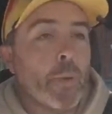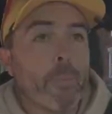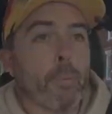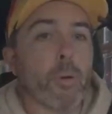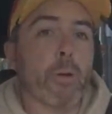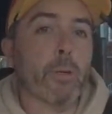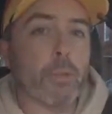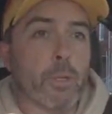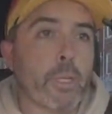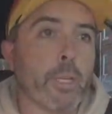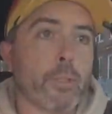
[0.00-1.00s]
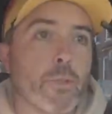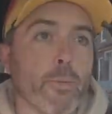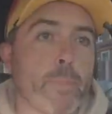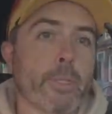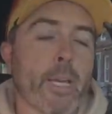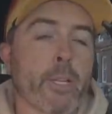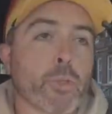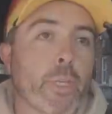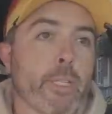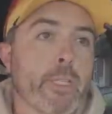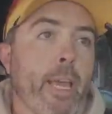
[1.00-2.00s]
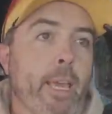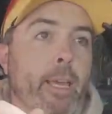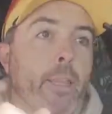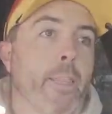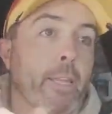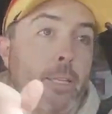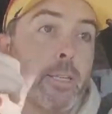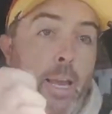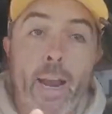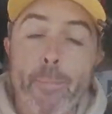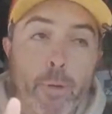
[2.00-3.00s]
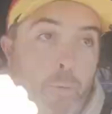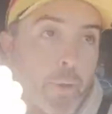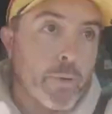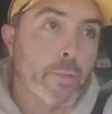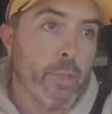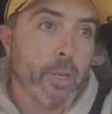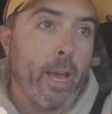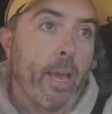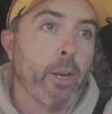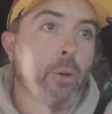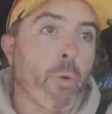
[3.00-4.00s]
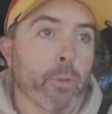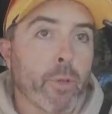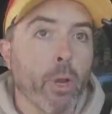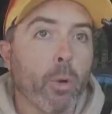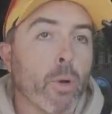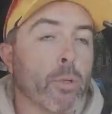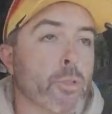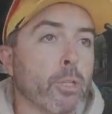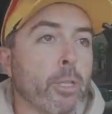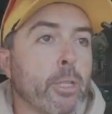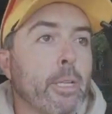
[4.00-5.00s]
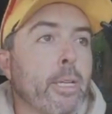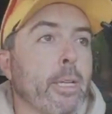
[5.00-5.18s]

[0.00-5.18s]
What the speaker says: people are looking to potentially take this camera, whether it's the Nano or the Go Ultra,